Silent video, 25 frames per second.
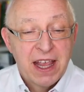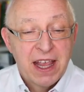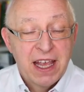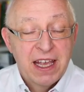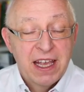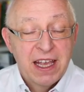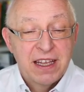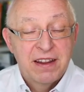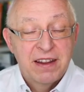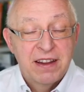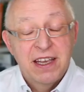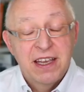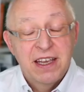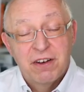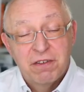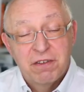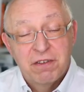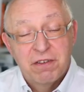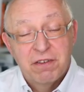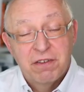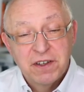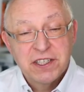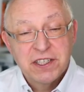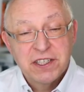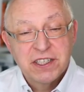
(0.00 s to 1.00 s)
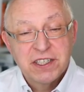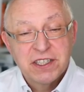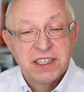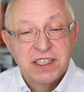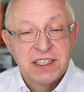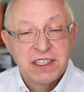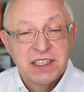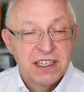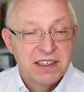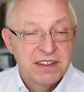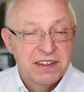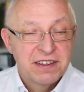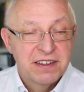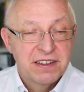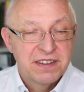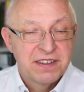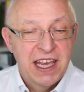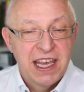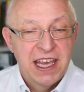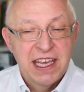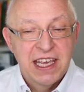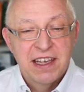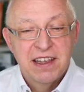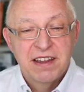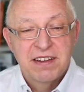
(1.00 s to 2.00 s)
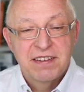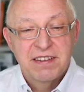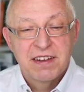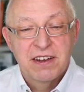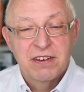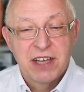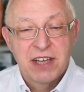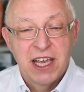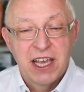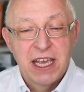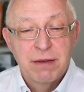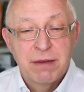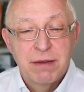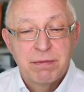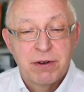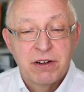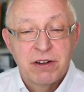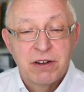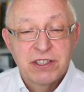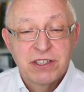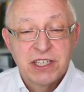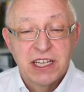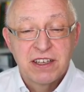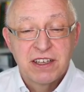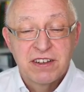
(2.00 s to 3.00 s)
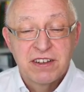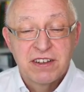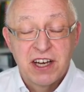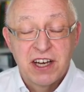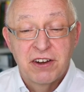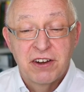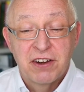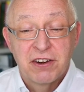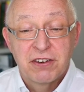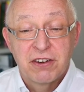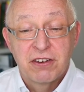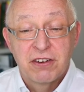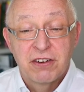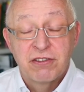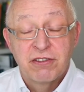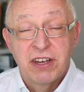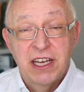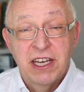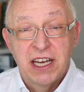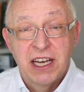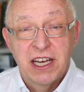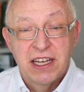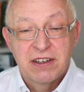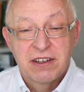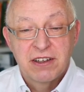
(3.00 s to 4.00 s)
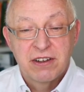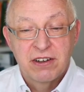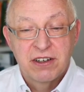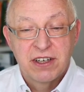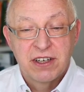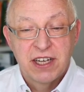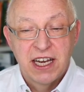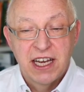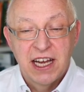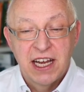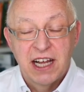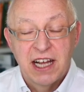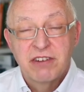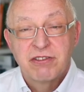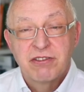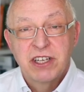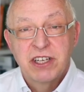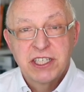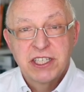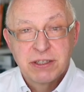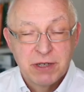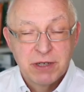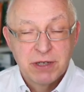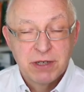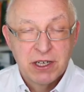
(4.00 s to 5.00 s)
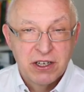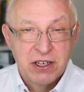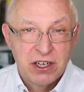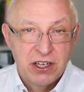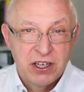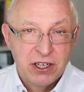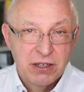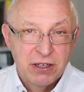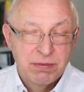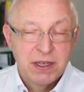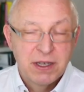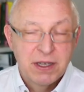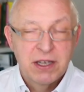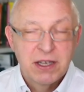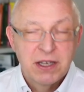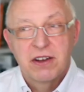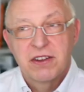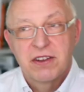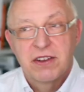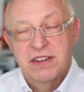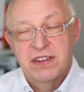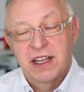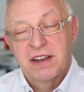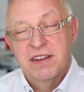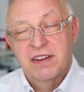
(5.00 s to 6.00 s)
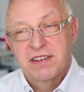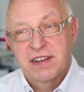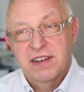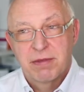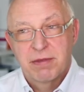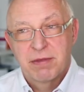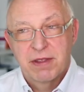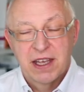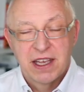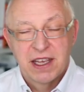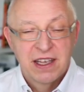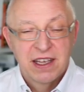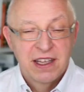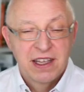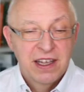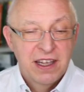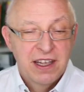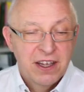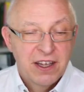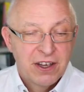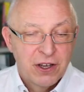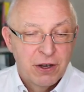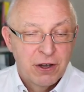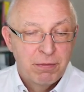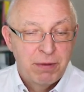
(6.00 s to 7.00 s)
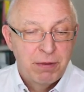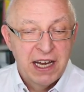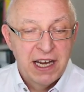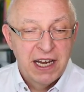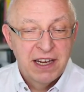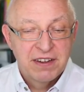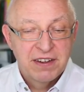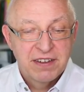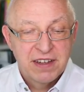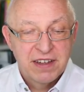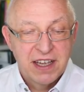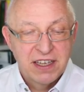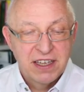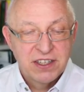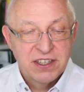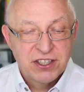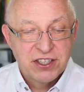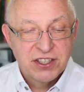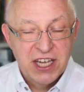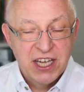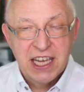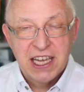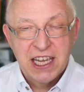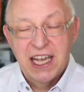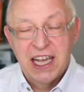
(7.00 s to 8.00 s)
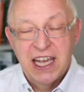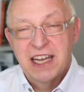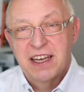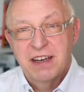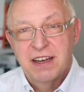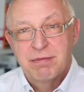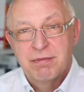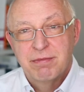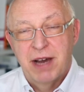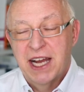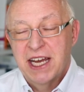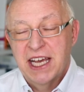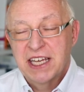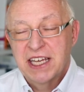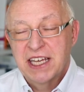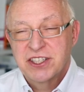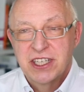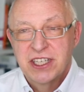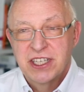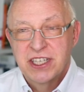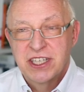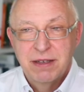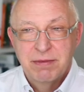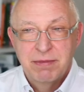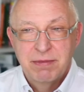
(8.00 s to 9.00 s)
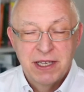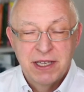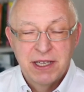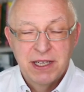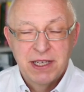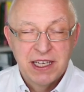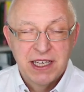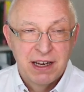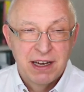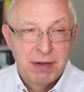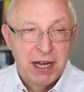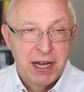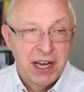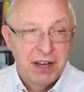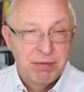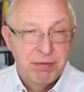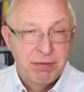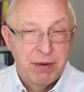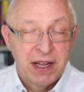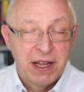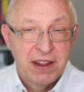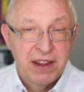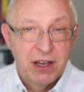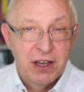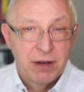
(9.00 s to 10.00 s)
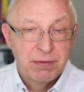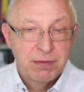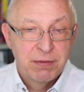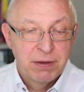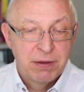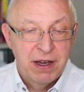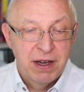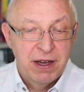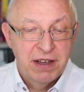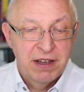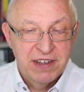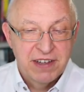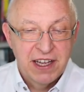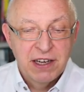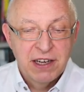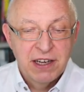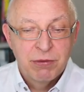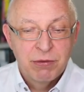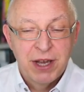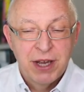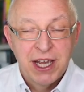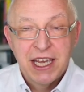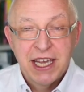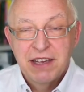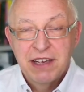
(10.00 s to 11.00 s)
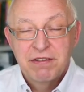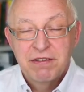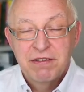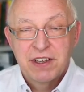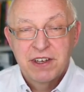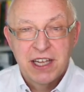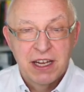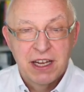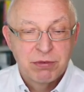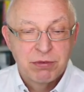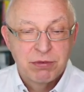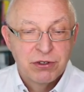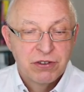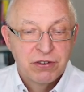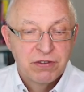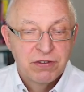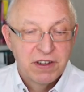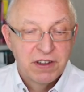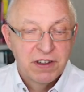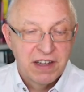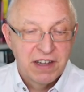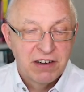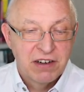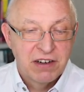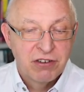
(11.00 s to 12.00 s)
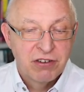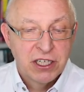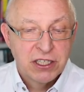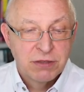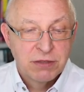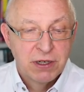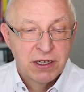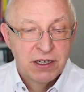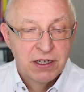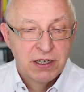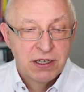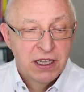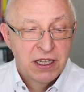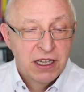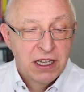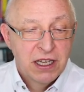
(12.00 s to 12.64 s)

the official saying is, okay, a project shall not contain unreachable code, because that is something compilers can check, and it might actually be eliminated by the optimizers anyway if it can prove it's unreachable.